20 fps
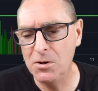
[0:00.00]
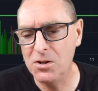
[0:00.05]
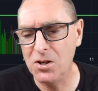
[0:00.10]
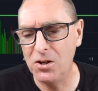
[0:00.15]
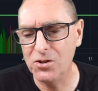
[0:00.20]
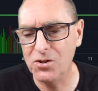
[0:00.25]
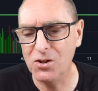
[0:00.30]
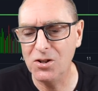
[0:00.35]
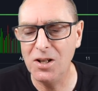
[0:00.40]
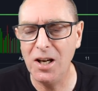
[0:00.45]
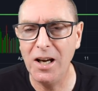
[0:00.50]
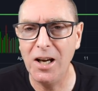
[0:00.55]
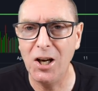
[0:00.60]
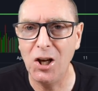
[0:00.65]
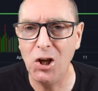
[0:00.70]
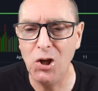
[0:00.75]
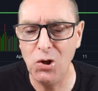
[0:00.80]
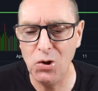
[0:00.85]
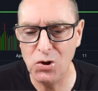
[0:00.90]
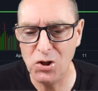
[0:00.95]
is also taking a
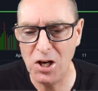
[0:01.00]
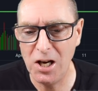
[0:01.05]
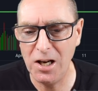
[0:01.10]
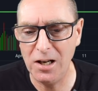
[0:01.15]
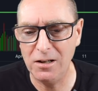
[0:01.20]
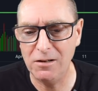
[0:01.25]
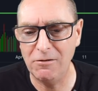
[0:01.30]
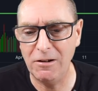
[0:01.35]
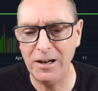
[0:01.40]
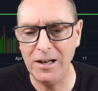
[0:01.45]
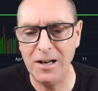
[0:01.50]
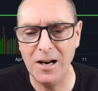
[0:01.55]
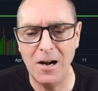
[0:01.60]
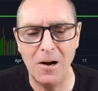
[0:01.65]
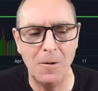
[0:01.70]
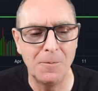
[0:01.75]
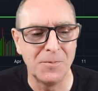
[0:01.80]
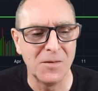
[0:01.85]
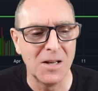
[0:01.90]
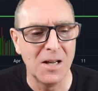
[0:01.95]
huge hit right
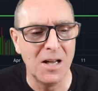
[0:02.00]
now.